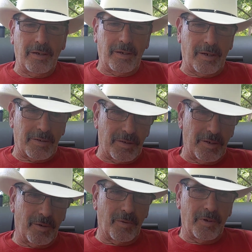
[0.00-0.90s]
And I said,
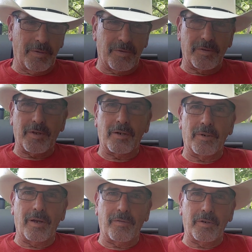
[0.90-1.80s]
you know what? Since I don't
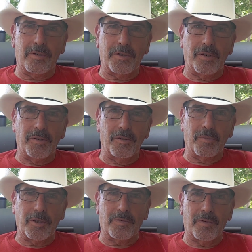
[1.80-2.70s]
have energy to do
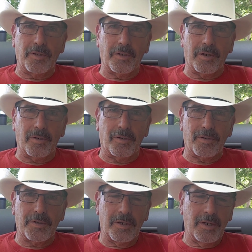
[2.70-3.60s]
much of anything else,